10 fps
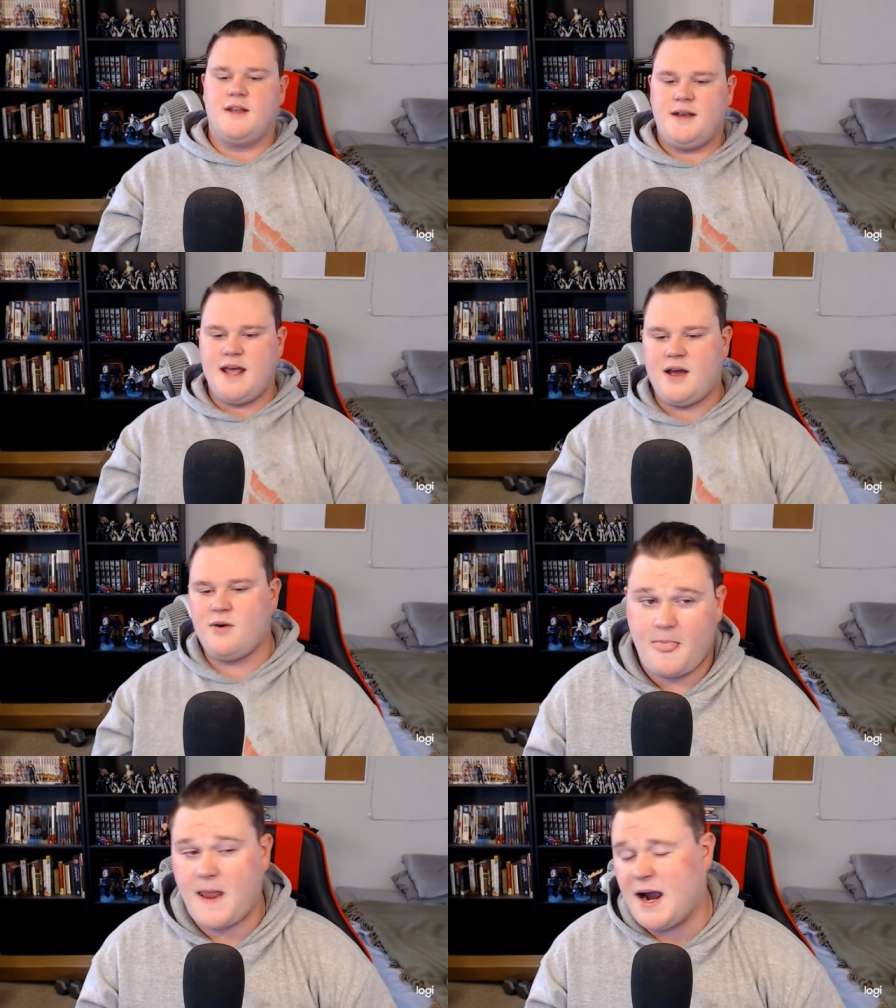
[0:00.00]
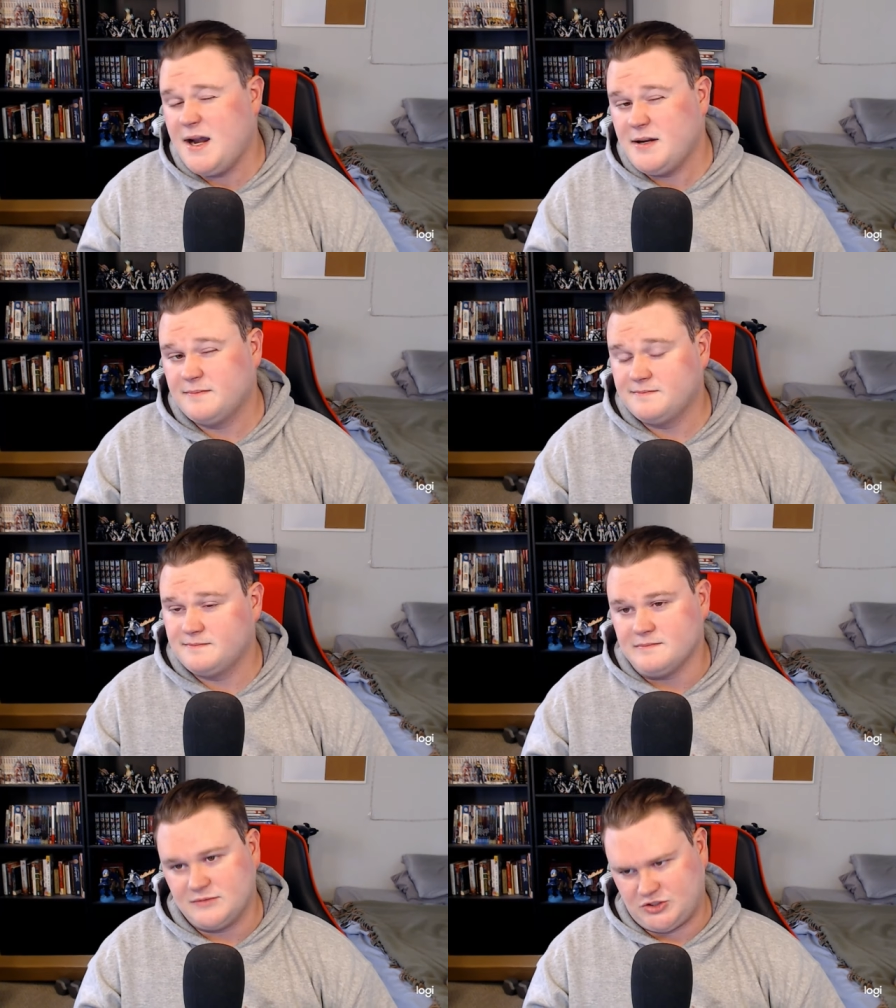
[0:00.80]
Now, I am
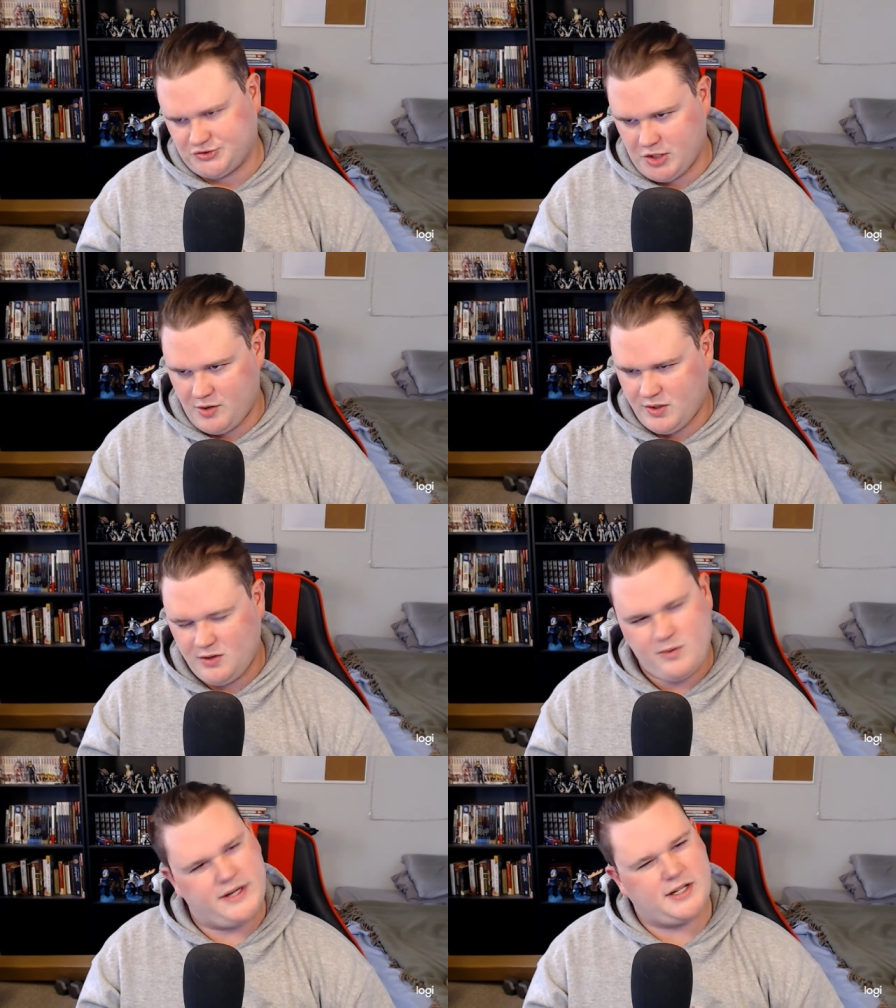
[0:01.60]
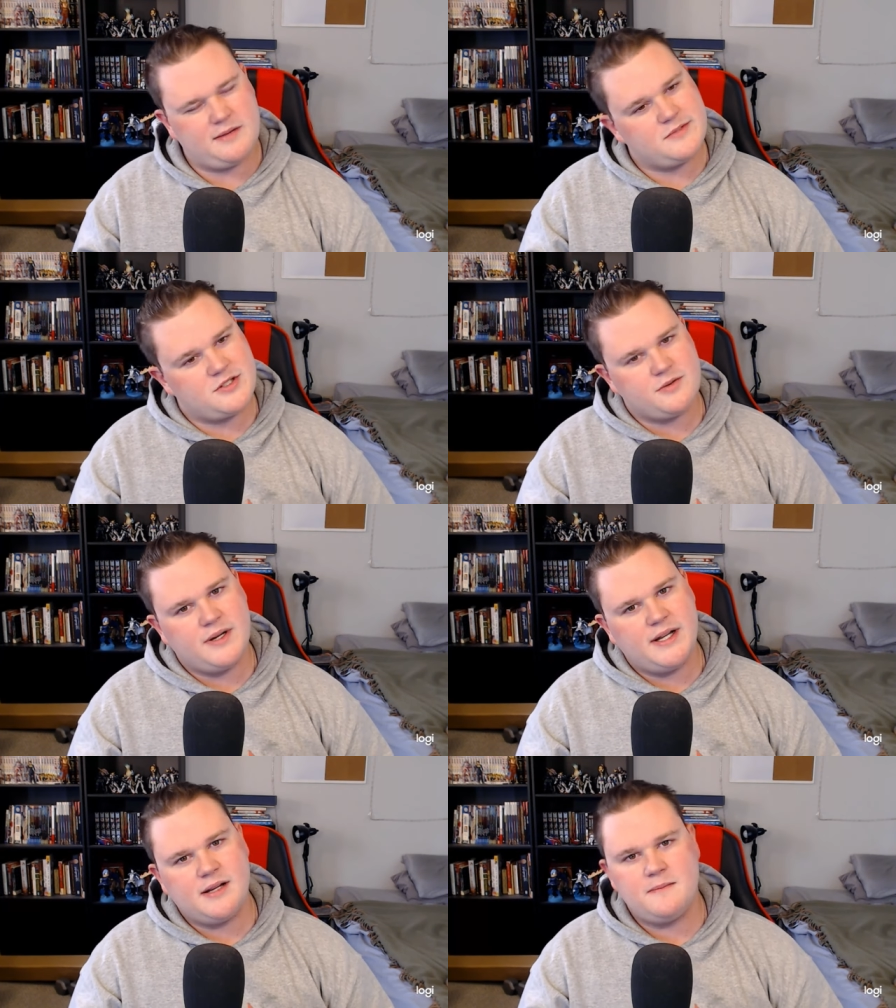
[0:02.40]
slower when it comes to
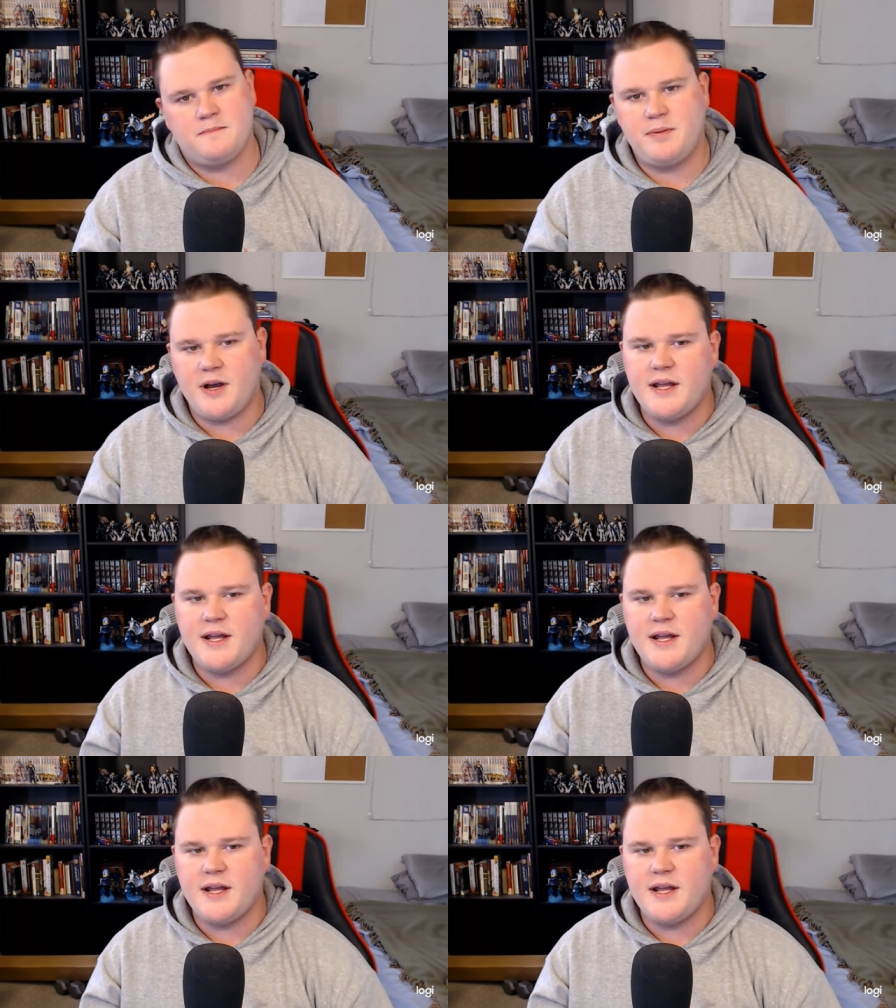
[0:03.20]
reading, but